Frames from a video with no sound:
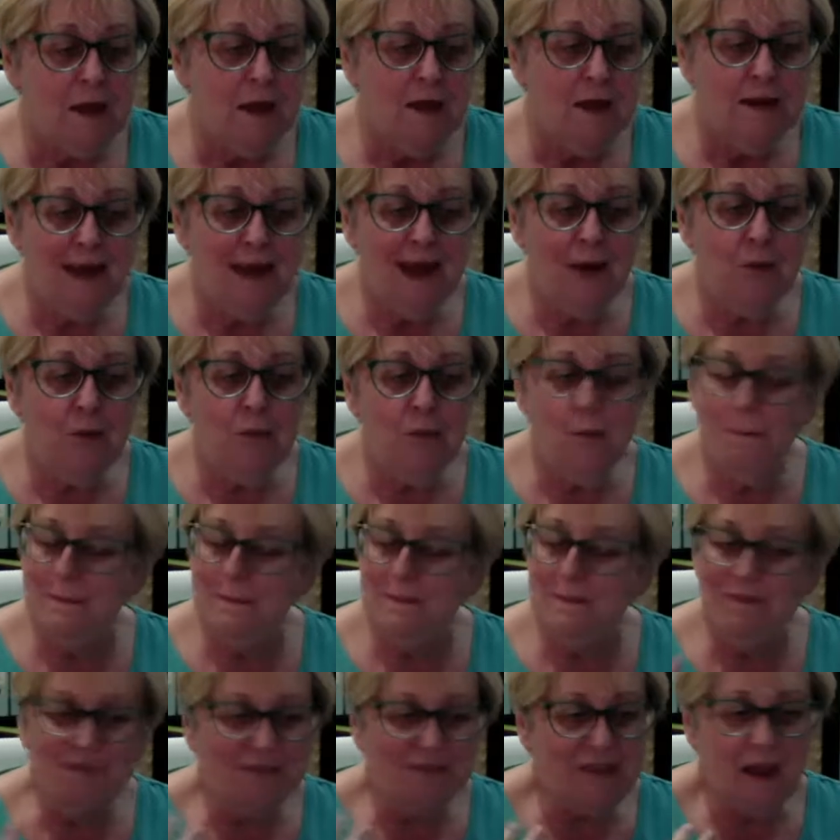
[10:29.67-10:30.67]
Now,
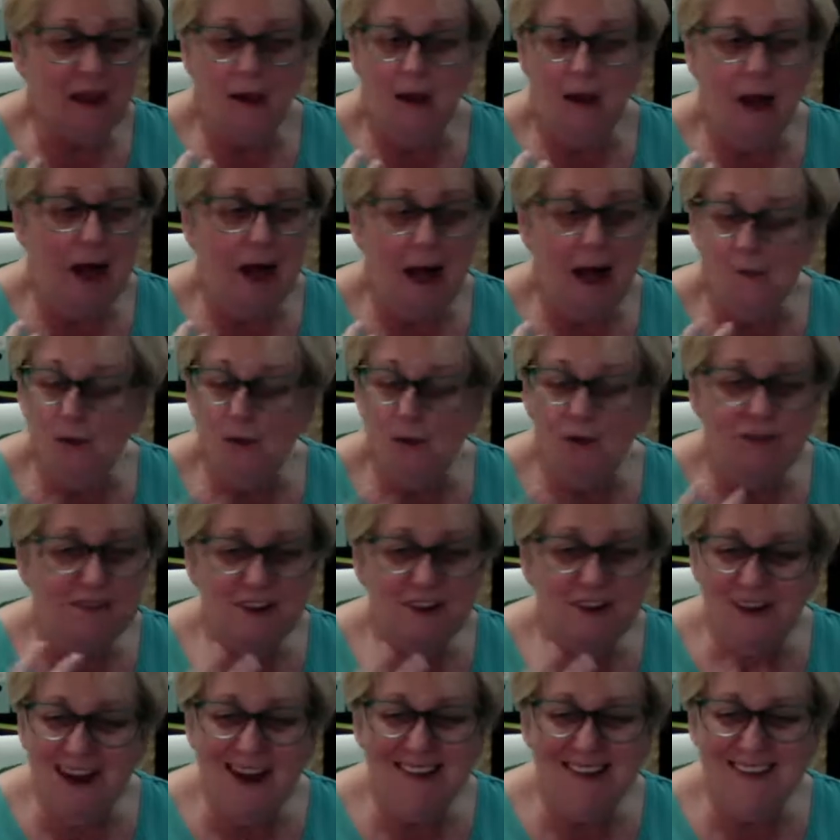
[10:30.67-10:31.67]
I'm
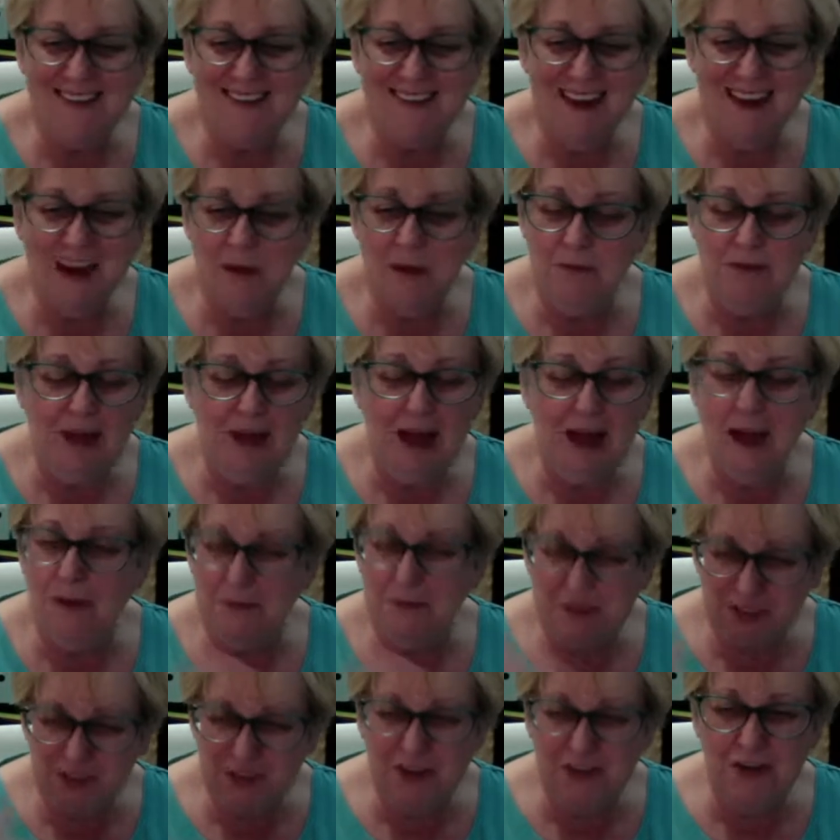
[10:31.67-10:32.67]
often asked, how
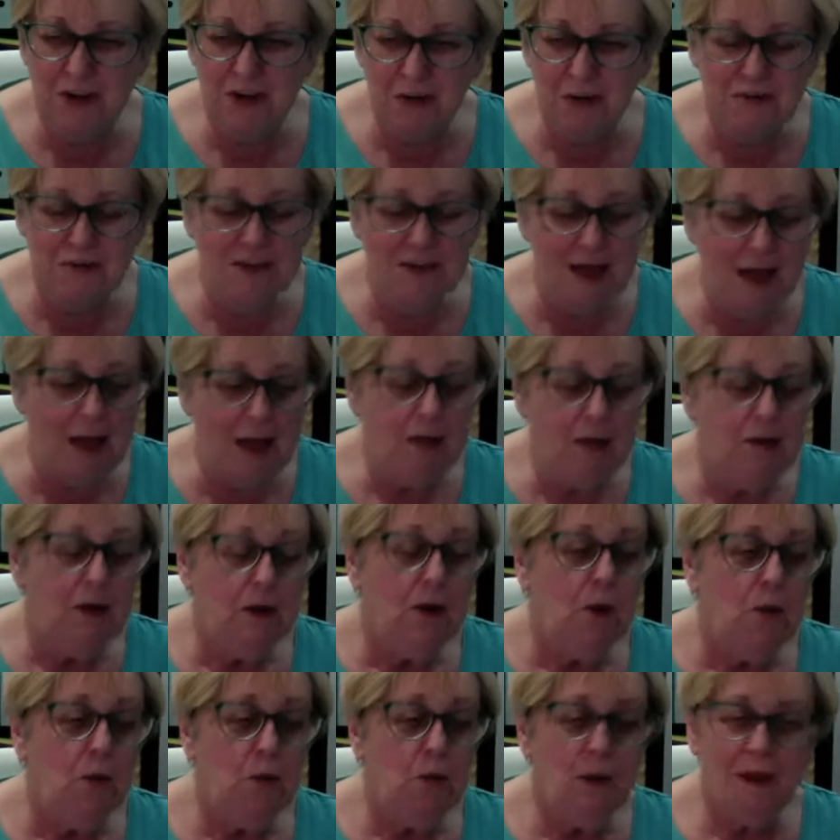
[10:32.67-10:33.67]
do you do that?
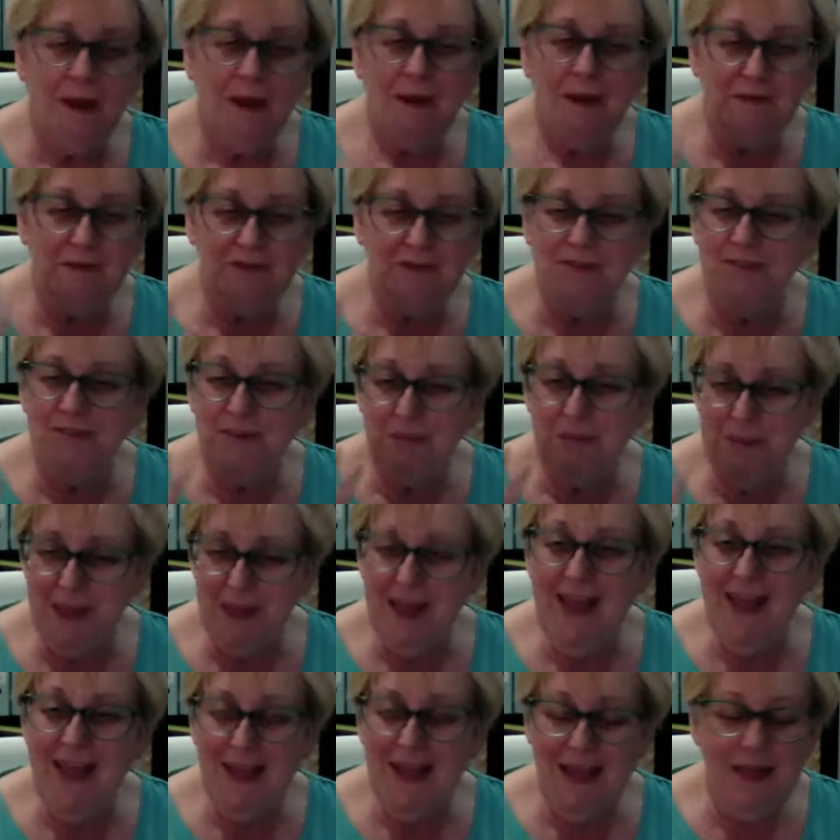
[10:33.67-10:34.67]
Well, for
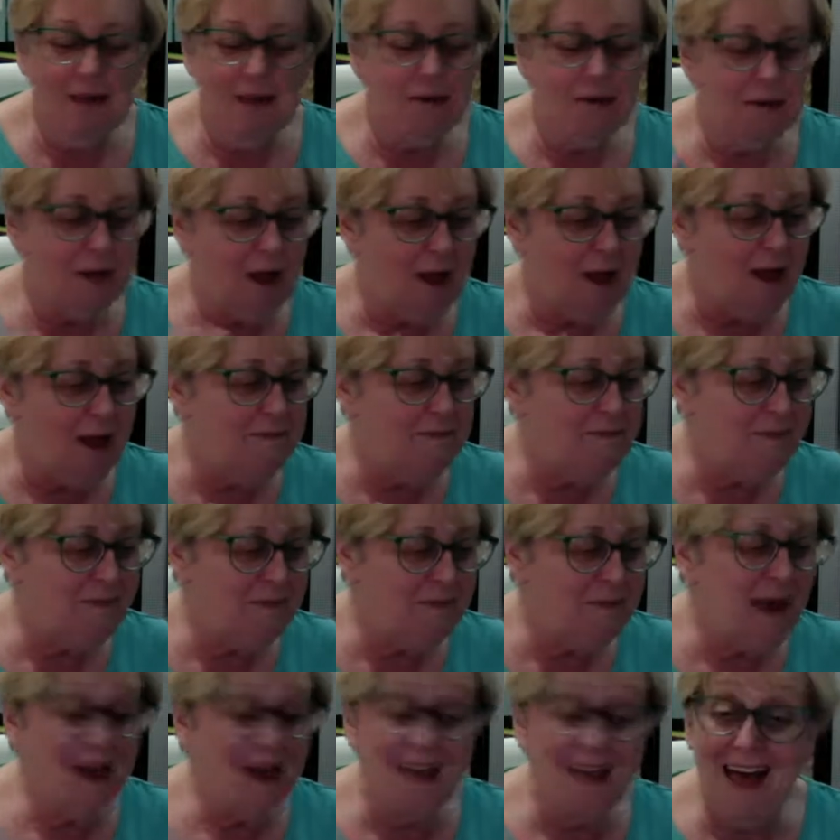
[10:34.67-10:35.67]
me,
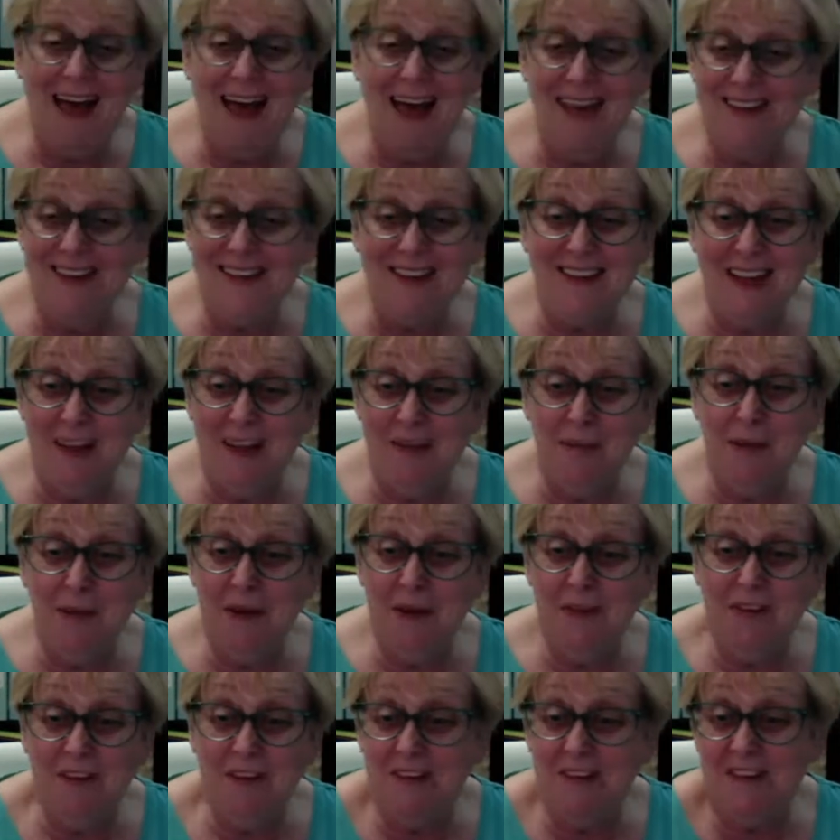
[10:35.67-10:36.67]
my guides gave me a
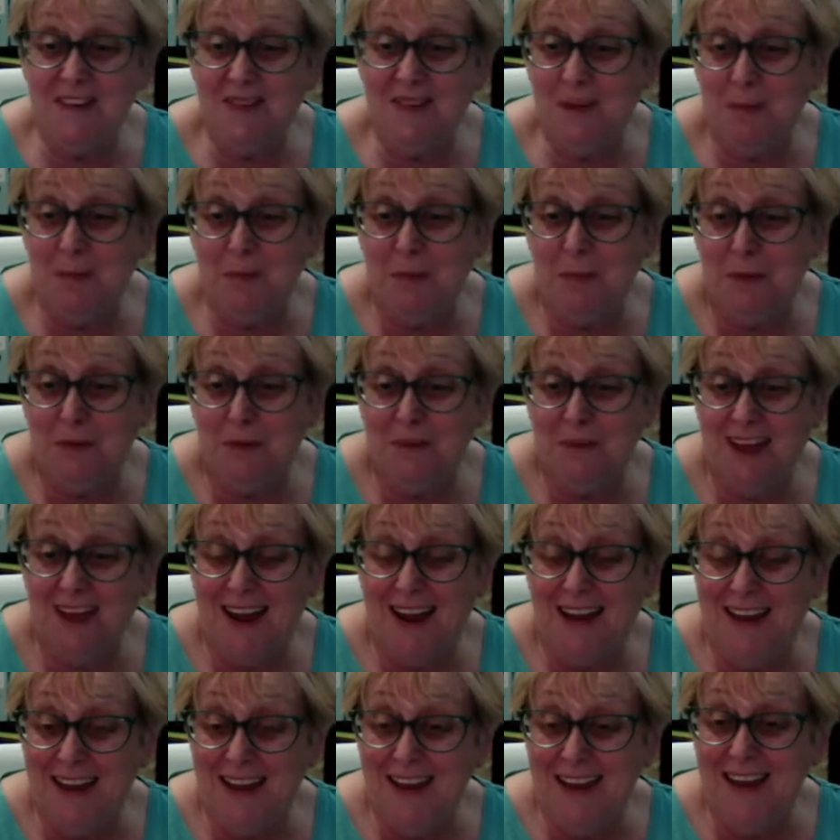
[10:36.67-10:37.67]
very simple
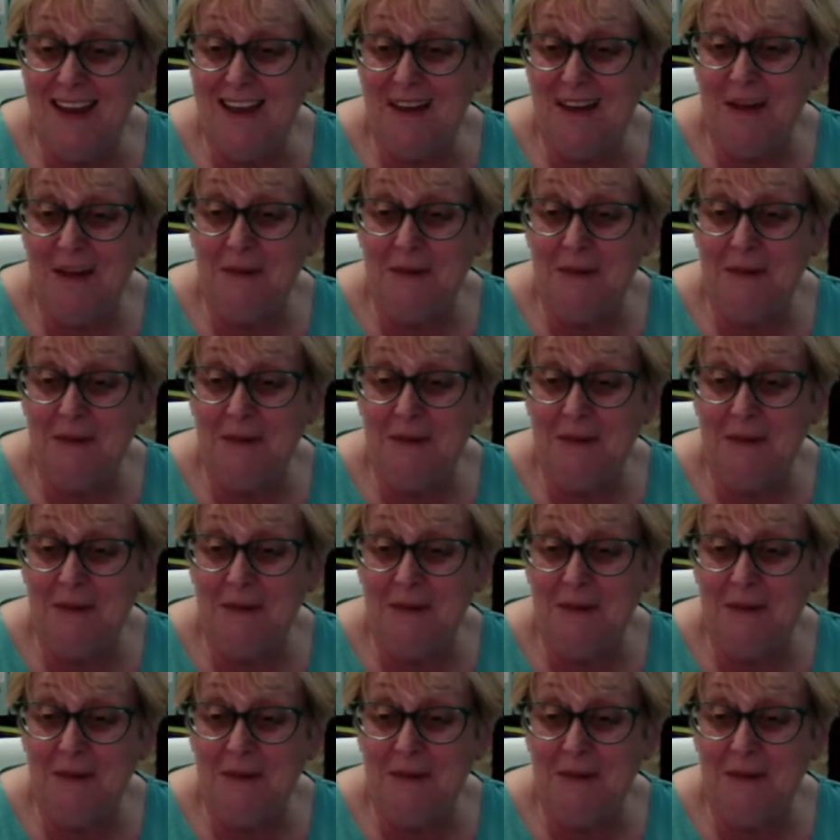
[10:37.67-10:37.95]
technique.